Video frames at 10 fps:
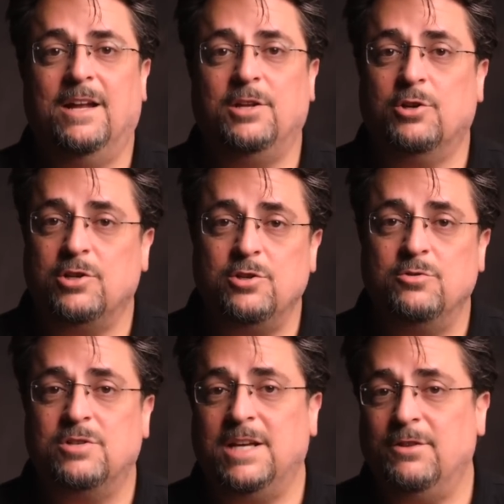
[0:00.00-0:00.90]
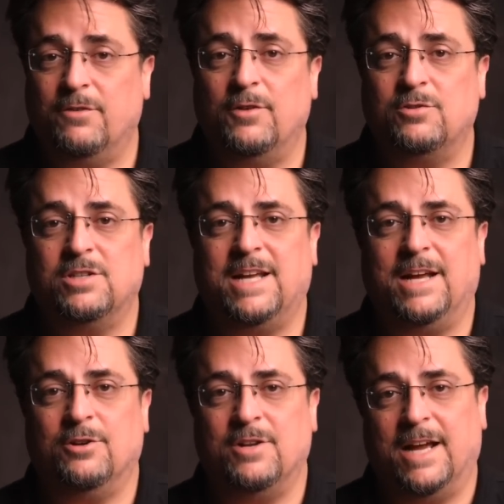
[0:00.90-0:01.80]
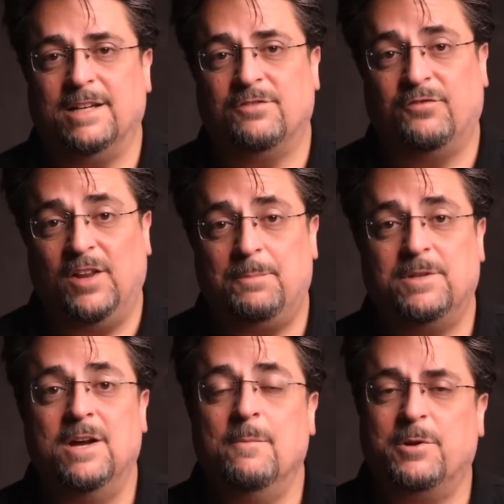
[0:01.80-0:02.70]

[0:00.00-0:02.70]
And you can use either of those to get your negatives flipped,